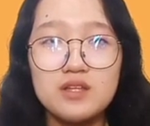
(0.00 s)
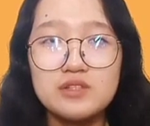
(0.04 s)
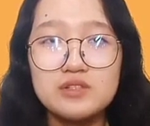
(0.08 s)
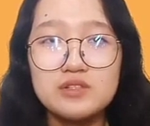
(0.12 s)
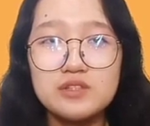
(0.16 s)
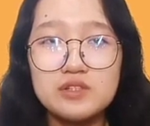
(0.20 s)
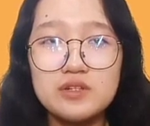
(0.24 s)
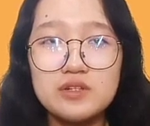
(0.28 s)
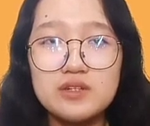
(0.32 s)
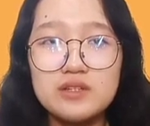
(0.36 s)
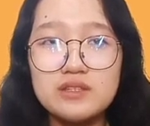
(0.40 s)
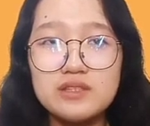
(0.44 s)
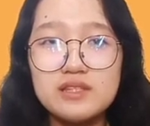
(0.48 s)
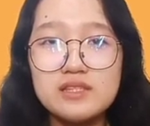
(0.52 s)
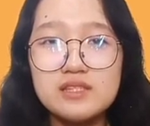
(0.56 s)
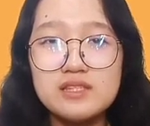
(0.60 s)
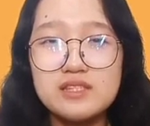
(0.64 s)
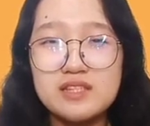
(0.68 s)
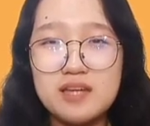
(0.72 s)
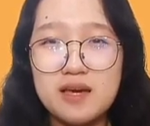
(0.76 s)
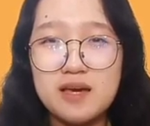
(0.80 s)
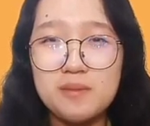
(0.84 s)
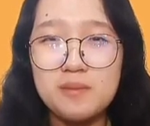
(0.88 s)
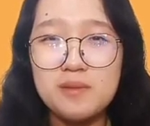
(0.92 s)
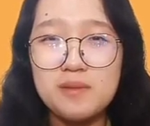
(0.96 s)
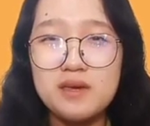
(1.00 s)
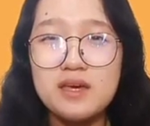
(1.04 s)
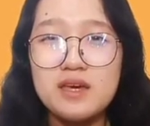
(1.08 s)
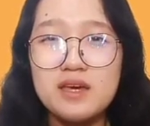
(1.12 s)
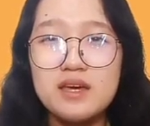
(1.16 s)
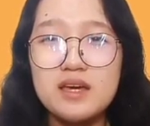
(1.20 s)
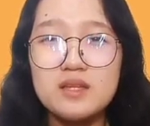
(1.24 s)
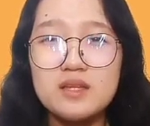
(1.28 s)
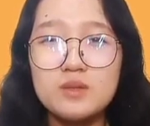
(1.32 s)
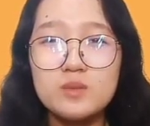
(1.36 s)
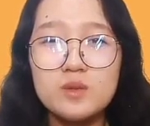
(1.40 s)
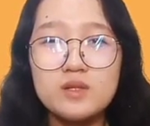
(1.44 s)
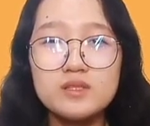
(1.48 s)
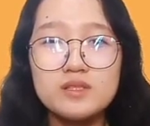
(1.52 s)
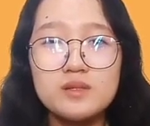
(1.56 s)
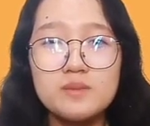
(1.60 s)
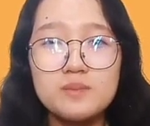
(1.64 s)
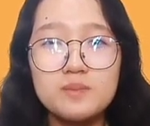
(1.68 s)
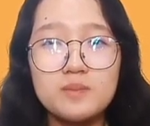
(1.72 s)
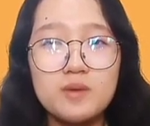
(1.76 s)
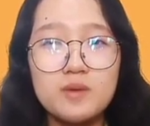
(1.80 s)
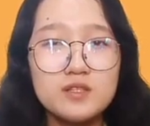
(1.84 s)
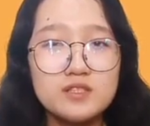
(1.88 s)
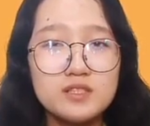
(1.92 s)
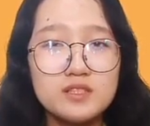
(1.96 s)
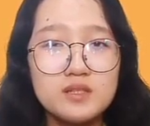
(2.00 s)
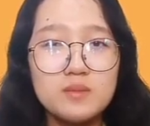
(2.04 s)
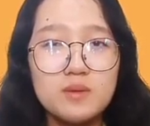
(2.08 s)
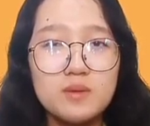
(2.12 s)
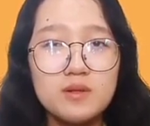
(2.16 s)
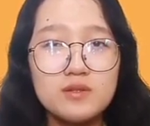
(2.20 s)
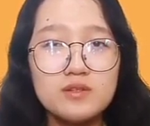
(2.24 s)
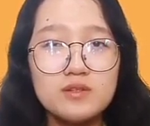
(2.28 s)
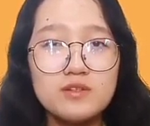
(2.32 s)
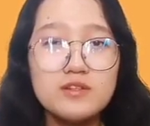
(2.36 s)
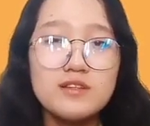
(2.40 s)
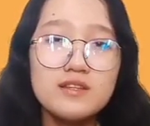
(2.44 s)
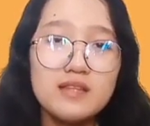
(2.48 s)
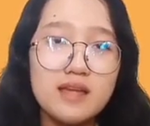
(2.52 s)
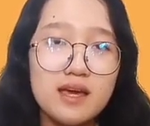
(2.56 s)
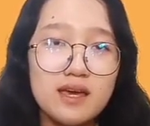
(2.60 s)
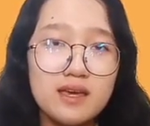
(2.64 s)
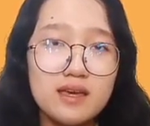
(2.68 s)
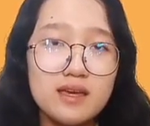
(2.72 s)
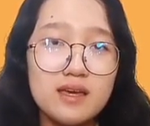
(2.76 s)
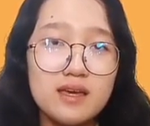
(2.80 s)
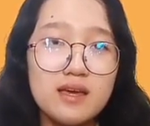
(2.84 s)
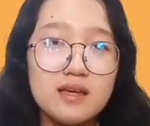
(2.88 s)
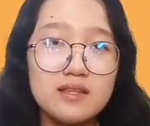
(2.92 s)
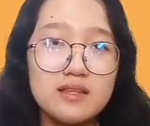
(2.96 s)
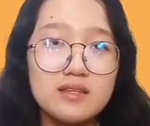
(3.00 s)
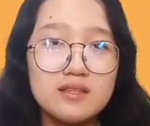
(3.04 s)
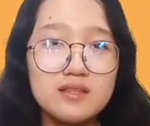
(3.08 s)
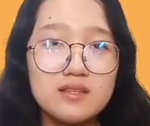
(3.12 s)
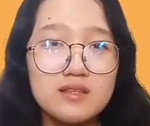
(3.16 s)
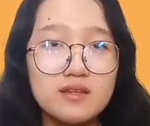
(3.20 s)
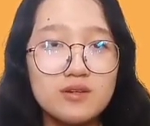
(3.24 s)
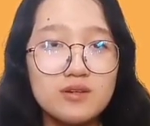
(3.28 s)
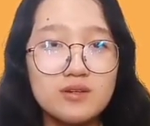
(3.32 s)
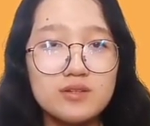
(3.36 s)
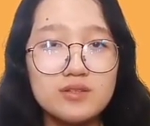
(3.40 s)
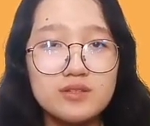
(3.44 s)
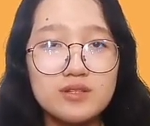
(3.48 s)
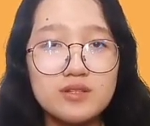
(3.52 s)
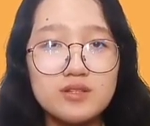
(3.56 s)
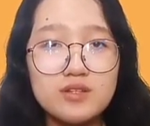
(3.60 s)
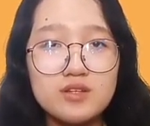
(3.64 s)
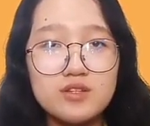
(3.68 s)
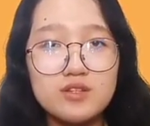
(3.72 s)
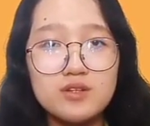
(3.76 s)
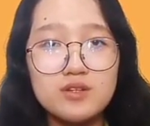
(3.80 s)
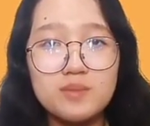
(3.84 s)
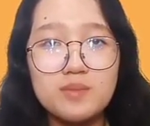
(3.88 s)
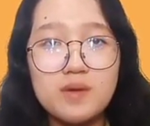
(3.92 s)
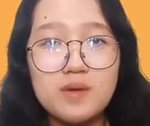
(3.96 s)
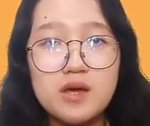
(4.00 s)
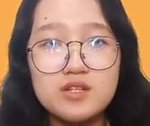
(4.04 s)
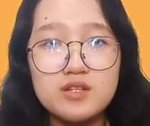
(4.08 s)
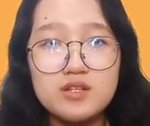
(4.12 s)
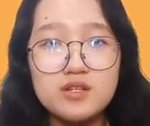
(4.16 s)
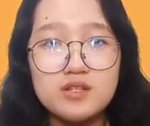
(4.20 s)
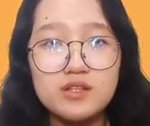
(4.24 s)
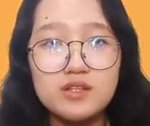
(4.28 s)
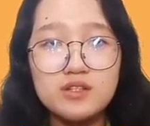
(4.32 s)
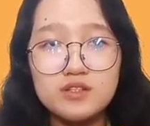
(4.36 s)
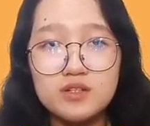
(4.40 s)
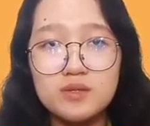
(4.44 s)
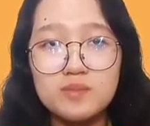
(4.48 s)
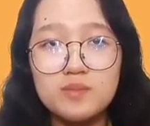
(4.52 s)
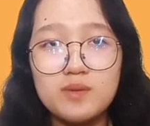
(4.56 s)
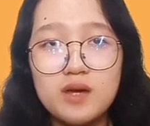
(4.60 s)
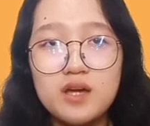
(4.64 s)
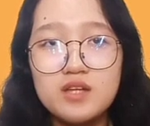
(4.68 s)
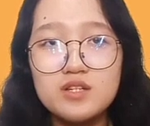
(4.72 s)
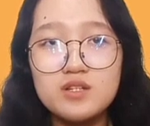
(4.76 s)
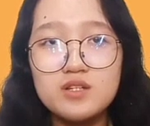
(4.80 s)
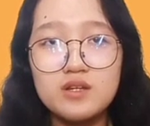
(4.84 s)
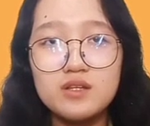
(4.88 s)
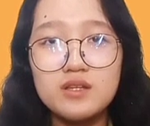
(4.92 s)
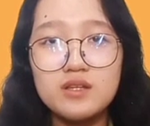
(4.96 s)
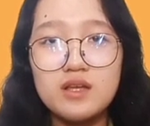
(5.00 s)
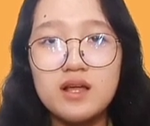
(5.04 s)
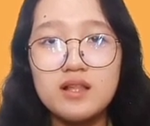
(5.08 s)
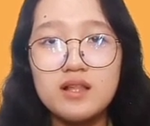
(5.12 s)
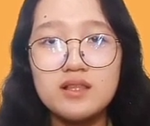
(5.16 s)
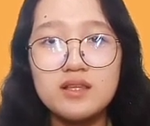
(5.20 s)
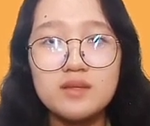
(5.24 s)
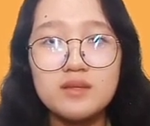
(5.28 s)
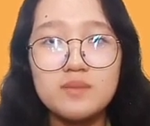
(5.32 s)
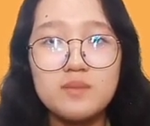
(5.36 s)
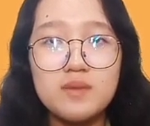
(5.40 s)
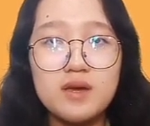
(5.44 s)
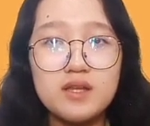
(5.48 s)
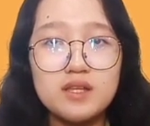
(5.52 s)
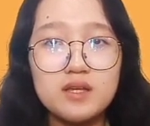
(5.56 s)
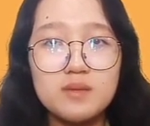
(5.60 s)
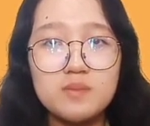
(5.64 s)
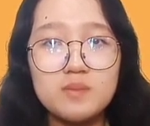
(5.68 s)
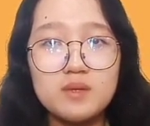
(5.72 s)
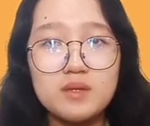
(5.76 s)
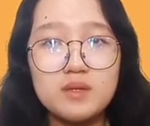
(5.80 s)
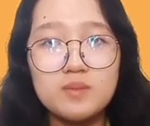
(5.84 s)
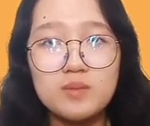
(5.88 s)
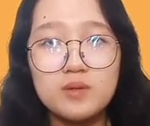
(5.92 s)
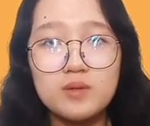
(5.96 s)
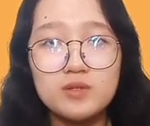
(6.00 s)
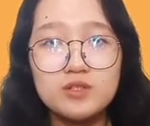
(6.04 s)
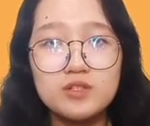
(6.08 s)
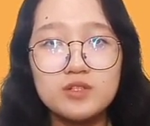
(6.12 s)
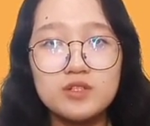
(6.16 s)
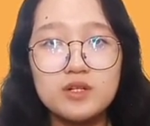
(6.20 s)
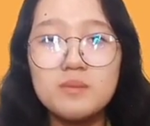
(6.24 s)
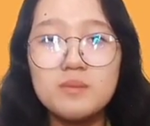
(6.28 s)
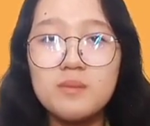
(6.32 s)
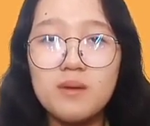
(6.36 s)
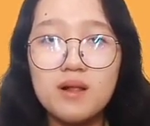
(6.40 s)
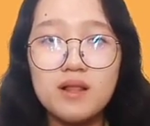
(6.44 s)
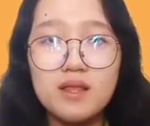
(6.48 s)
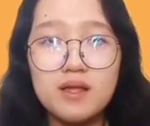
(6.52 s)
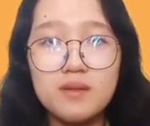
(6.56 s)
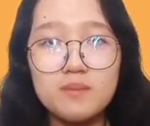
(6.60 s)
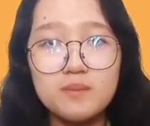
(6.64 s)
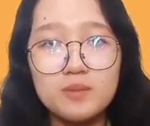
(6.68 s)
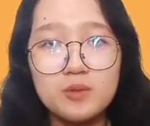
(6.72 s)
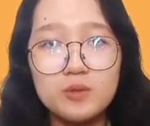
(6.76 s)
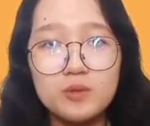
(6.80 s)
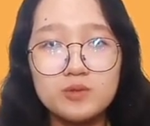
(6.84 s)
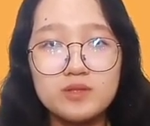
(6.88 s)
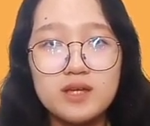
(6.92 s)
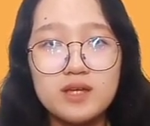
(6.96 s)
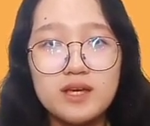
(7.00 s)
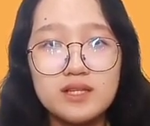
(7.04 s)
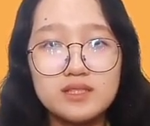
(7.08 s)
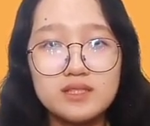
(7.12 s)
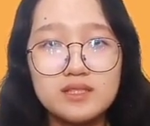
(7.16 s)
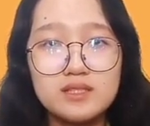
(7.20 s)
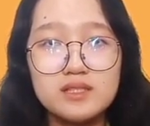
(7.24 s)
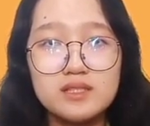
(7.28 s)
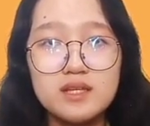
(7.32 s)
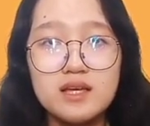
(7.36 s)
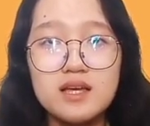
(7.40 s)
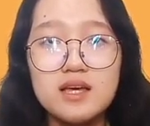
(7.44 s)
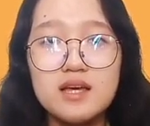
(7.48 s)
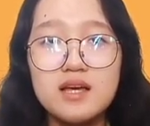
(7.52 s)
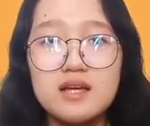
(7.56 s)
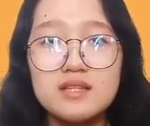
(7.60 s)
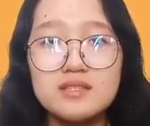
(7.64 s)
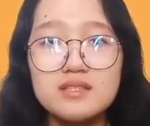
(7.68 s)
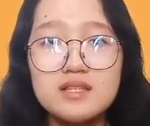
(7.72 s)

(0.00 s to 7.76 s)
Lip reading: During this time, it was impossible to deny that the continued oppression and repression led many people to rebel and protest.